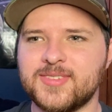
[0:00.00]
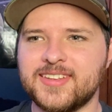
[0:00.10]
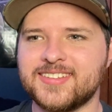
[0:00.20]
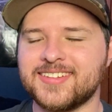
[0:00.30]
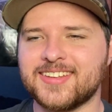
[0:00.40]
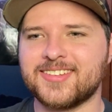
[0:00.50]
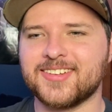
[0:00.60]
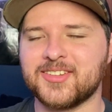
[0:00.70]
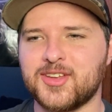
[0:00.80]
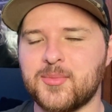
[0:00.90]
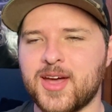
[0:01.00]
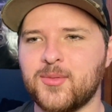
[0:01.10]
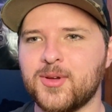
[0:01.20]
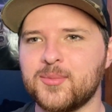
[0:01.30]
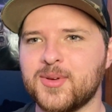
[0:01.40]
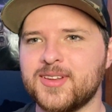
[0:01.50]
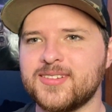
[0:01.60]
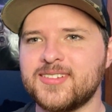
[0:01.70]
isn't necessarily a bad one, but